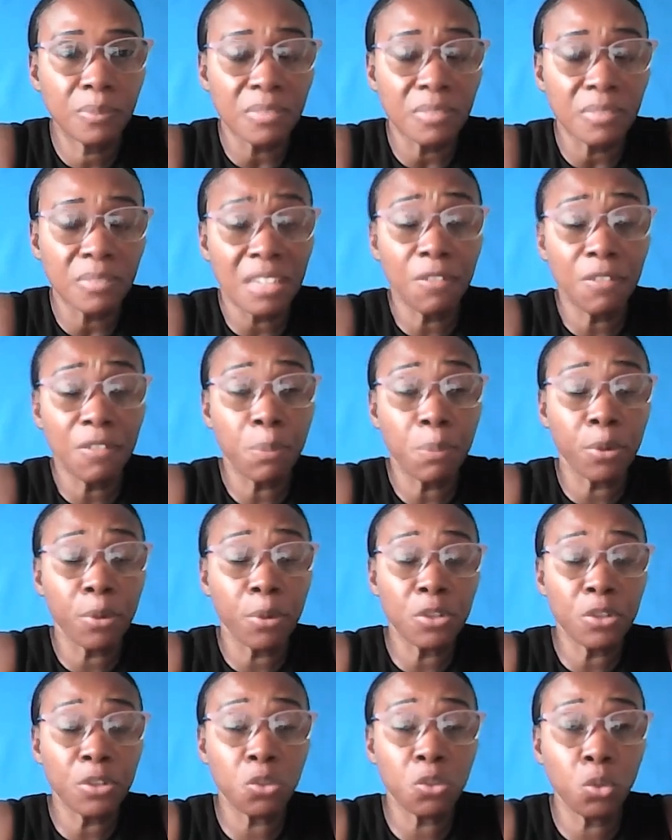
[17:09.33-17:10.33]
And the
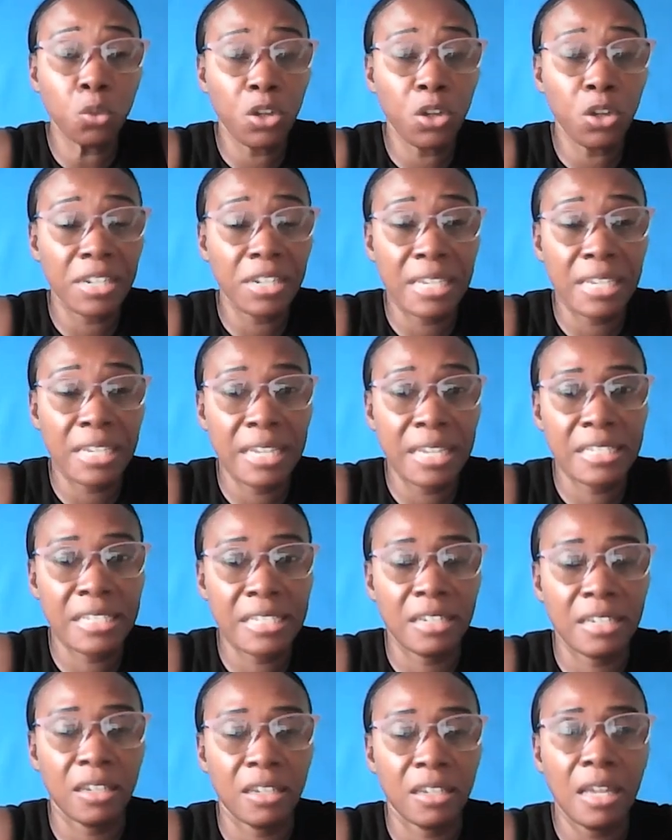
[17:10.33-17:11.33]
person who you're
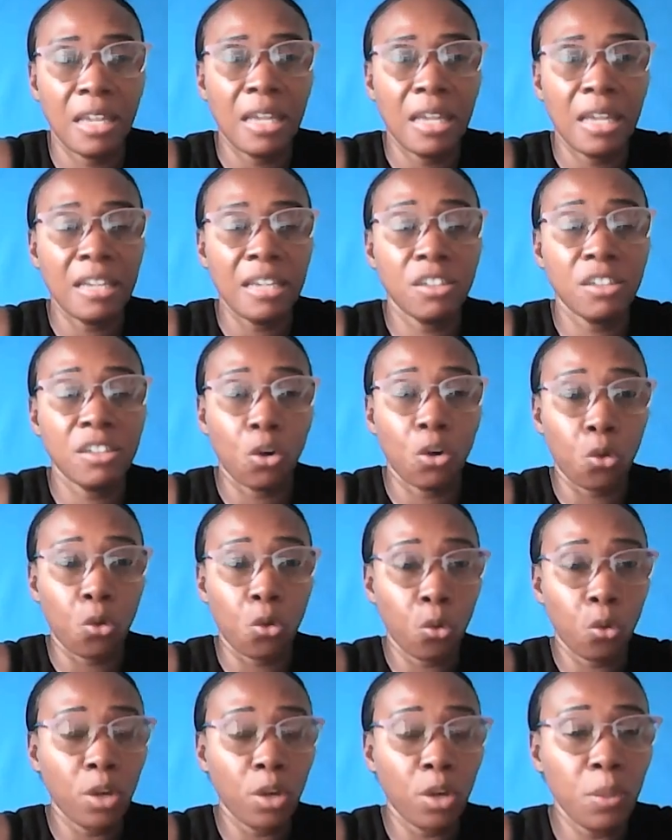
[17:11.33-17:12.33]
dating is not
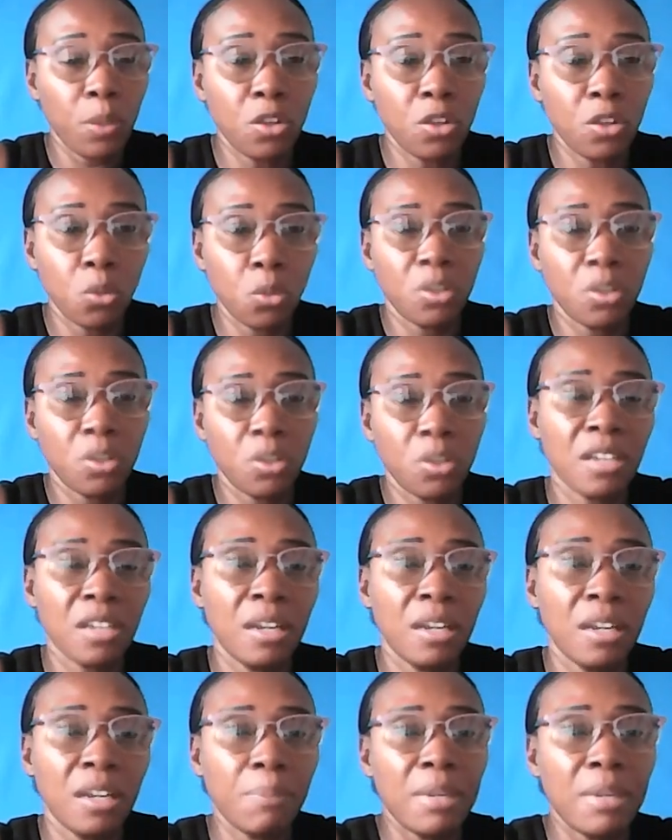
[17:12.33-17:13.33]
growing with you, there's going
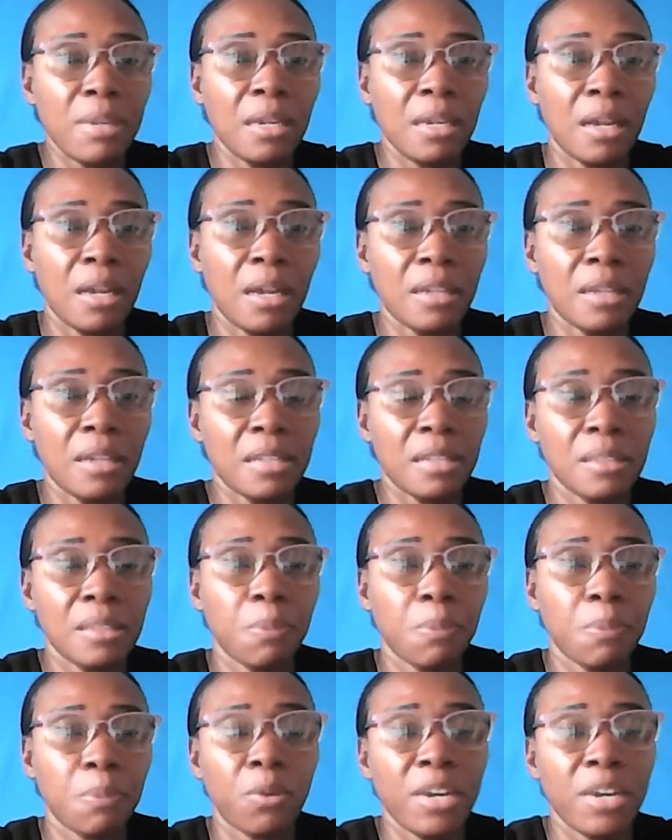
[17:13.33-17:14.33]
to be a
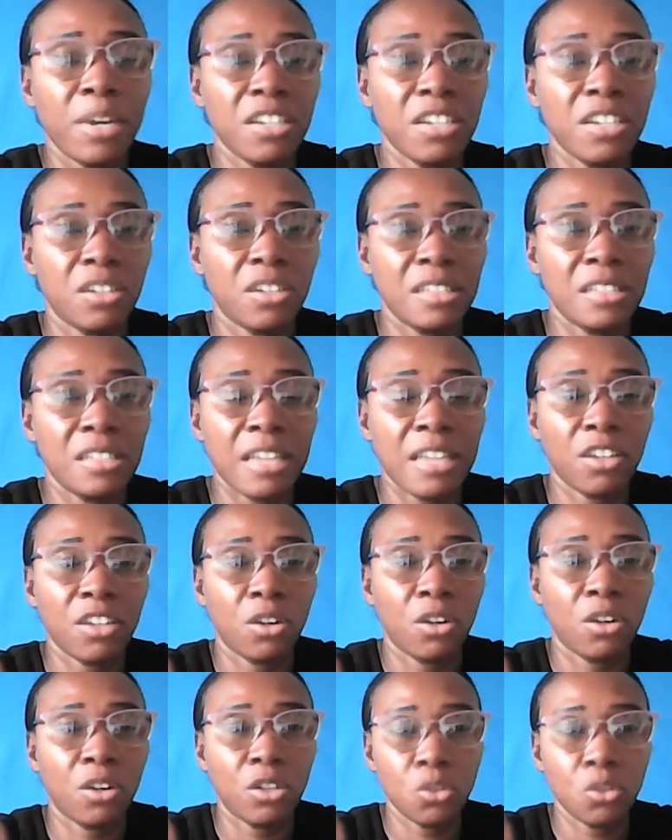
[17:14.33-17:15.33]
separation. It's like you're
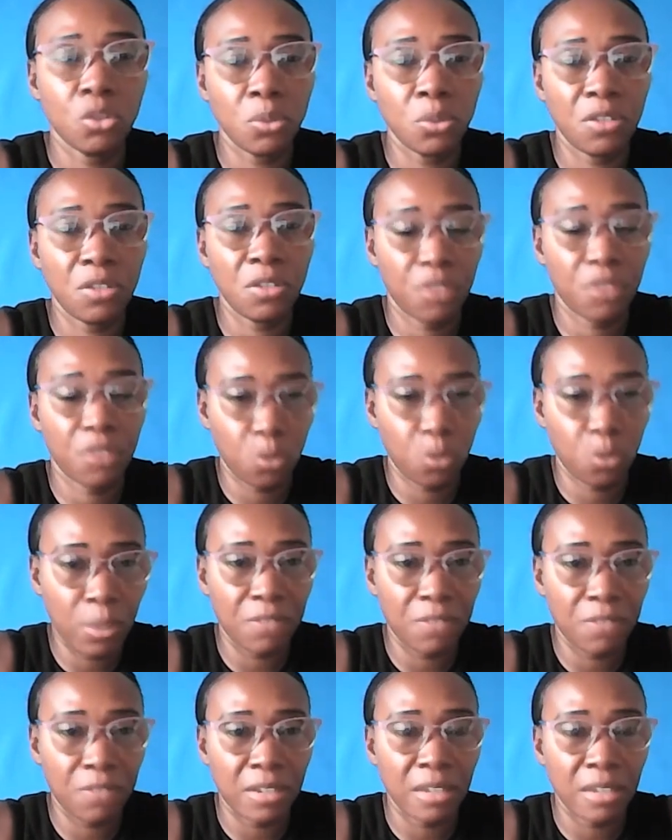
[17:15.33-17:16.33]
on two different
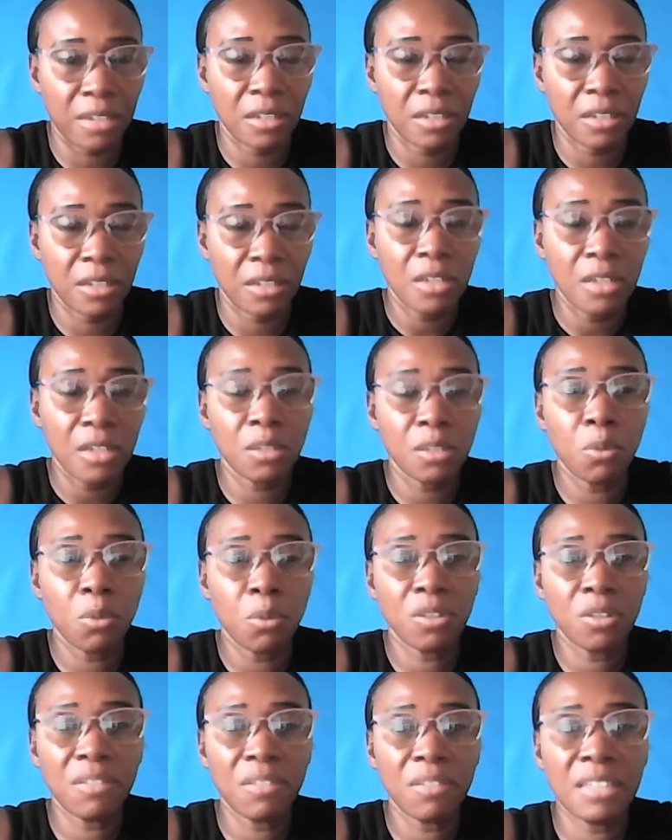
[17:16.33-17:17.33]
wavelengths. So most
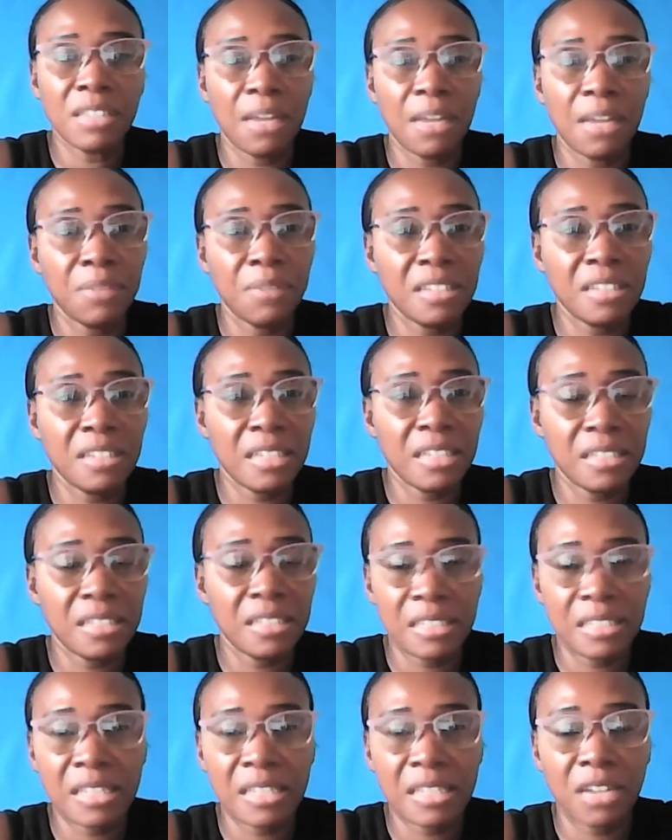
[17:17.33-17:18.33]
of the time, these ladies
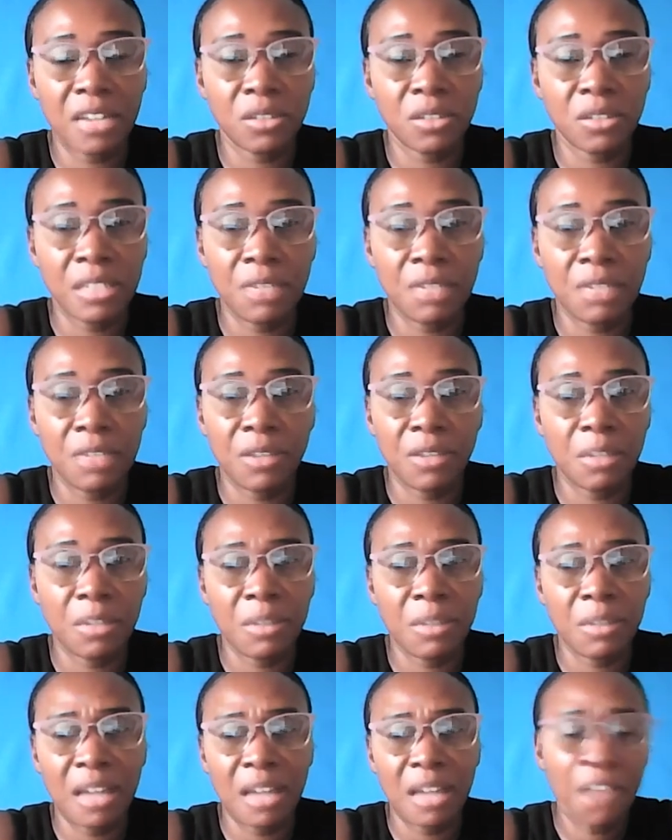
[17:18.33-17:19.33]
decide to leave, and the
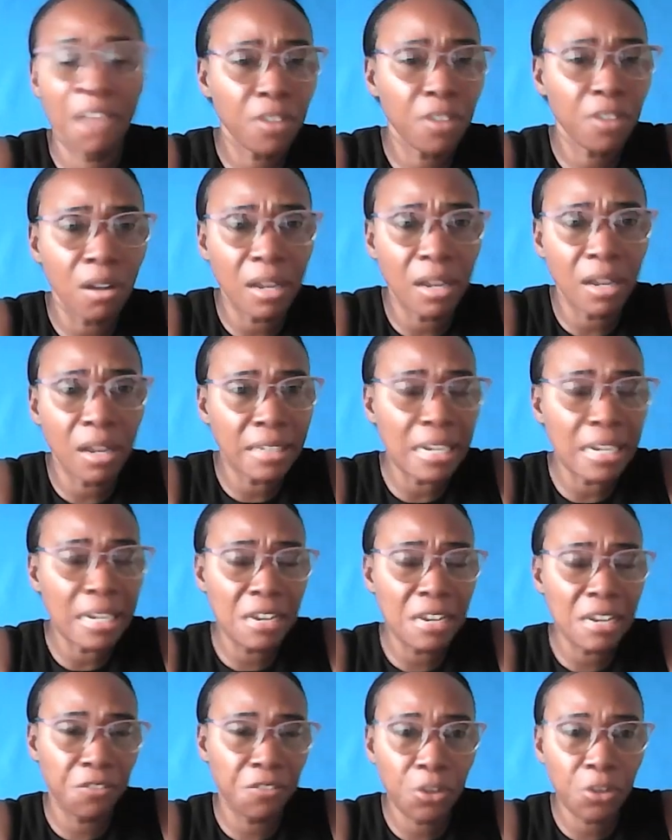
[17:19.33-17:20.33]
man, after all that I
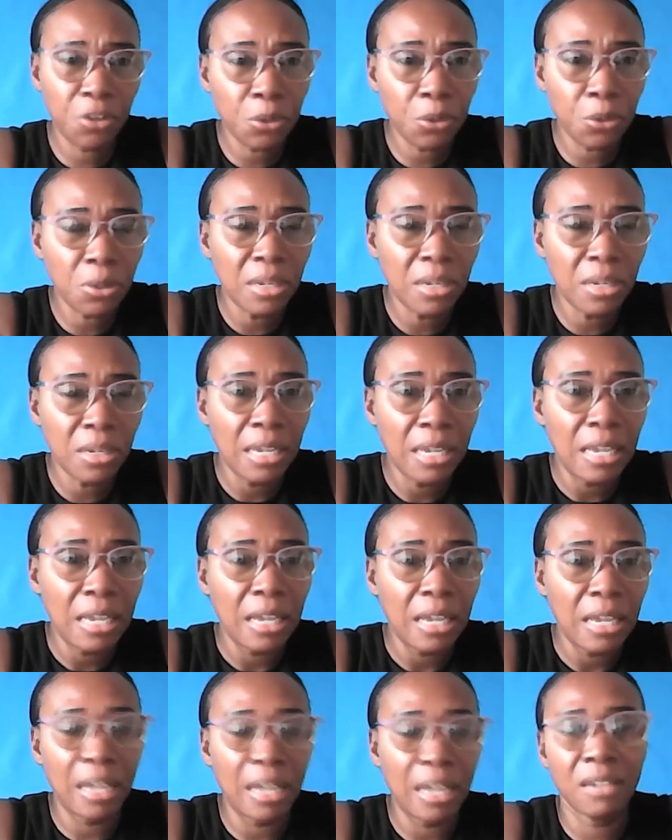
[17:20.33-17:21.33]
did for you,
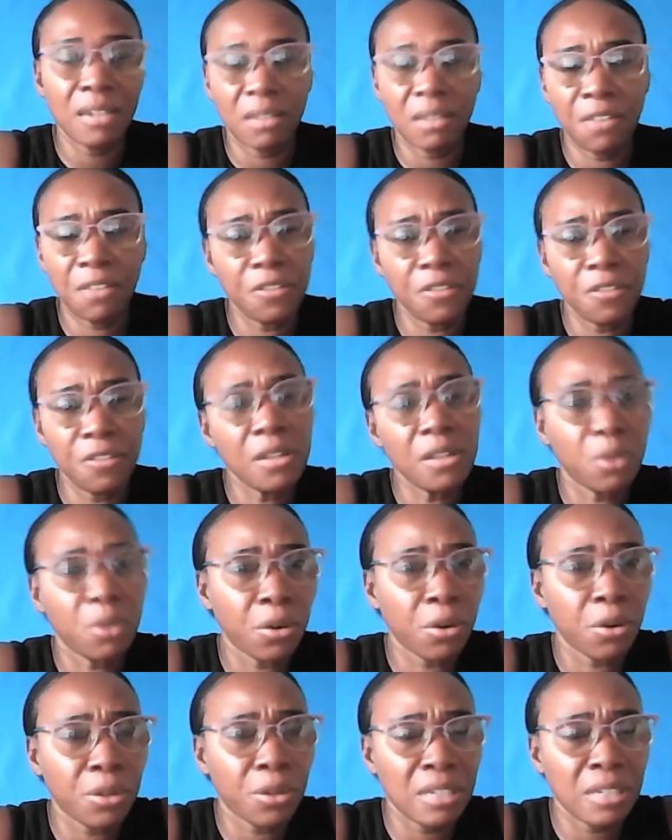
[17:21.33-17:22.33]
and they feel
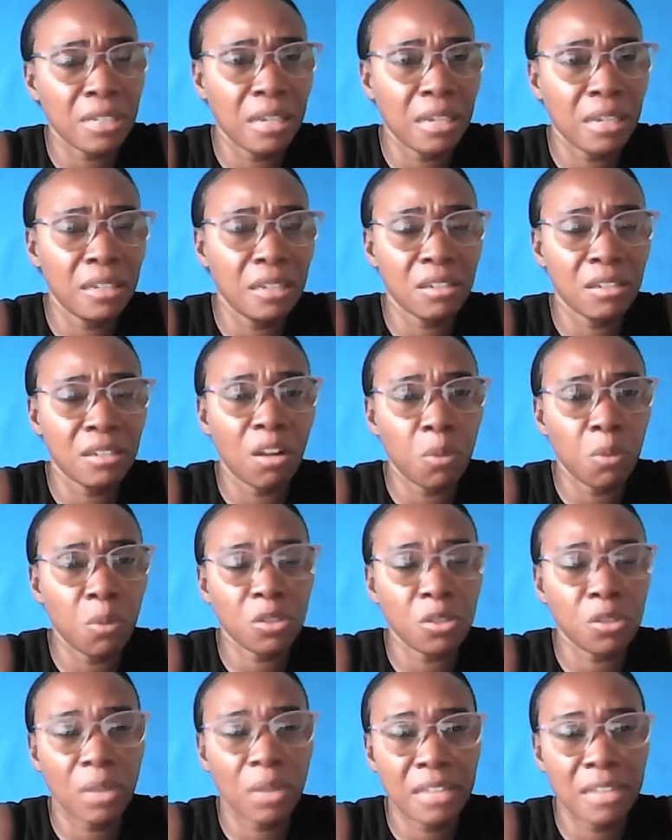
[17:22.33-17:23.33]
hurt, and it's almost
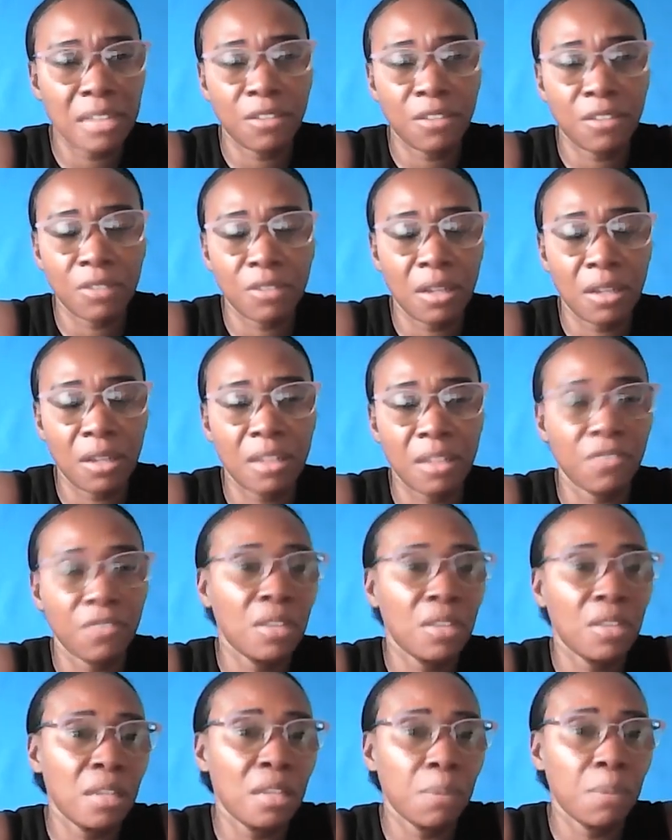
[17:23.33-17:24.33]
look as if
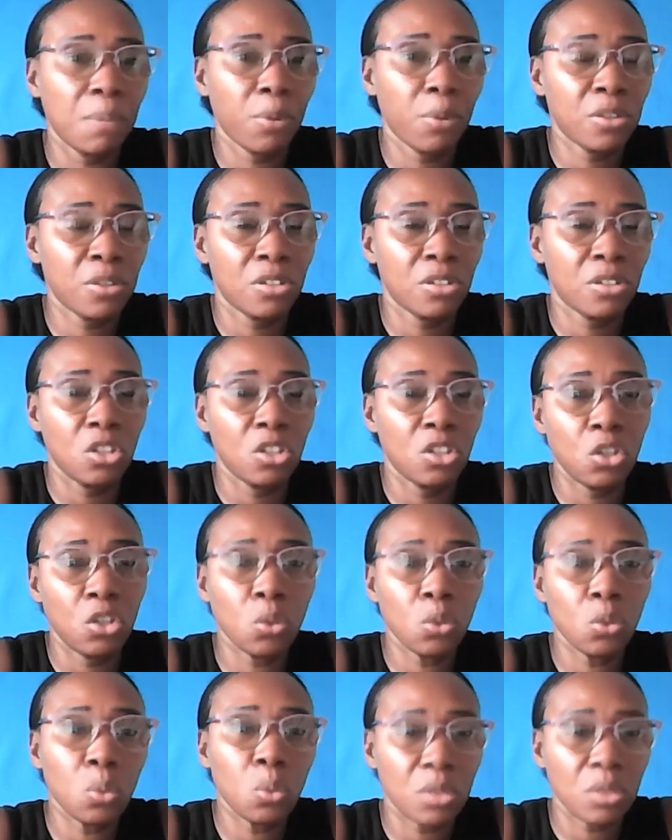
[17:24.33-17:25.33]
that person
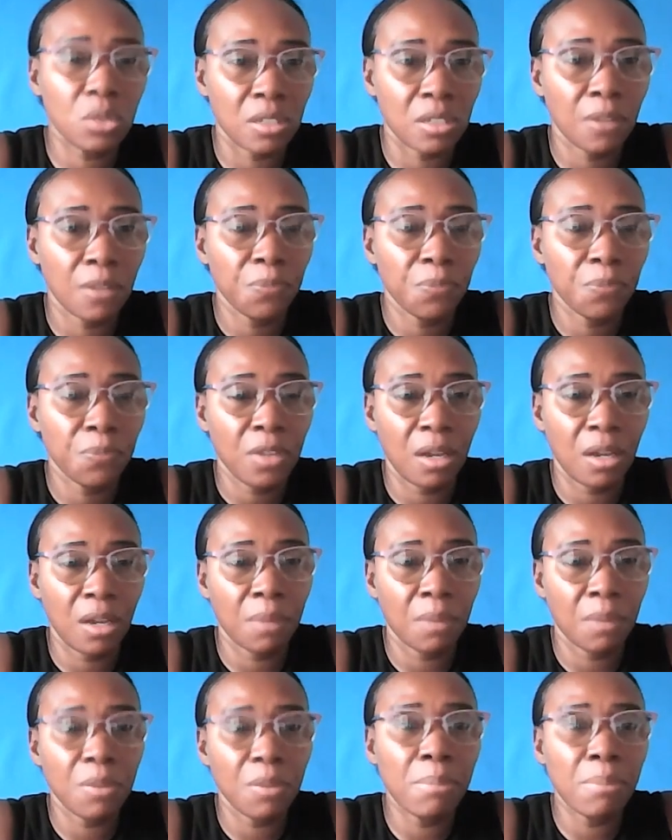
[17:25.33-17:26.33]
used
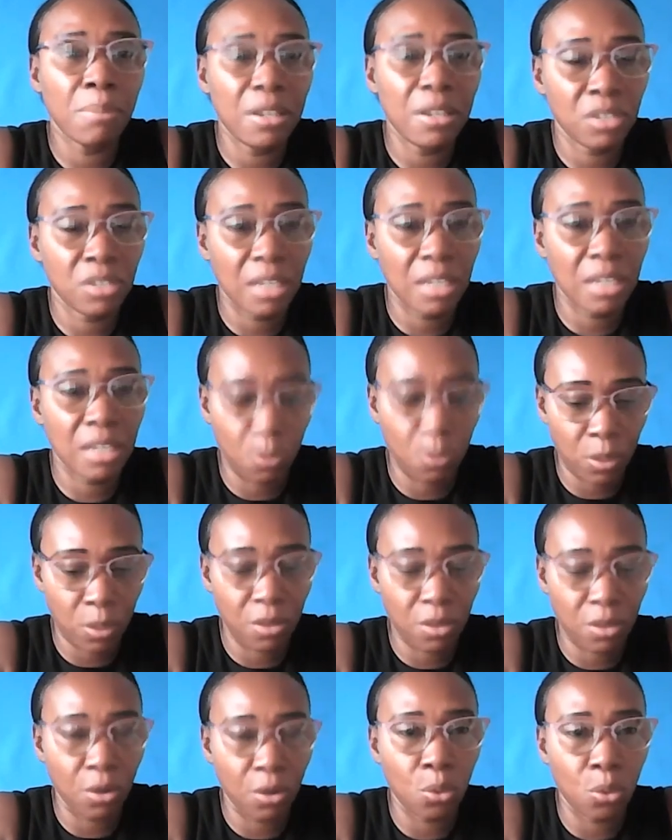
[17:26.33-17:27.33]
the men to get where
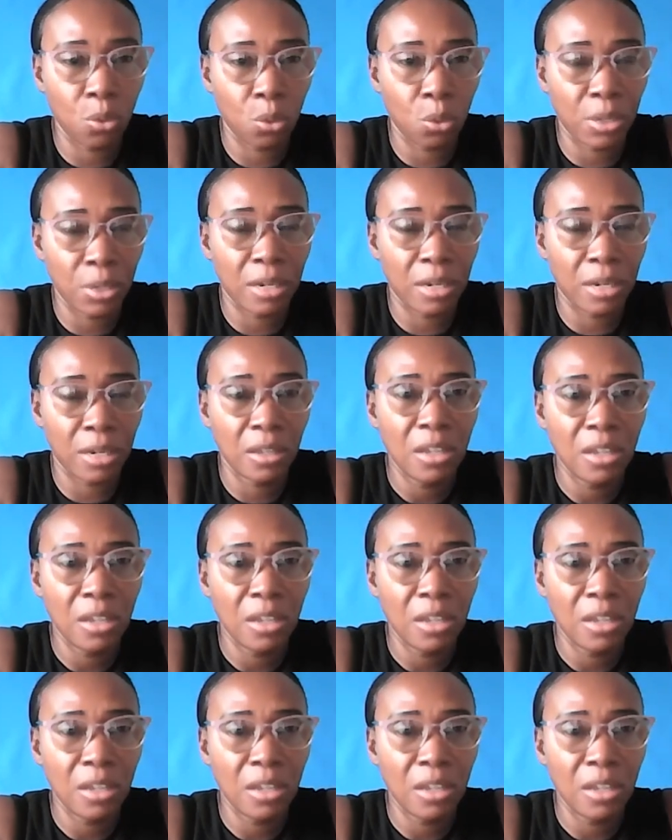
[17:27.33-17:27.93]
they're going.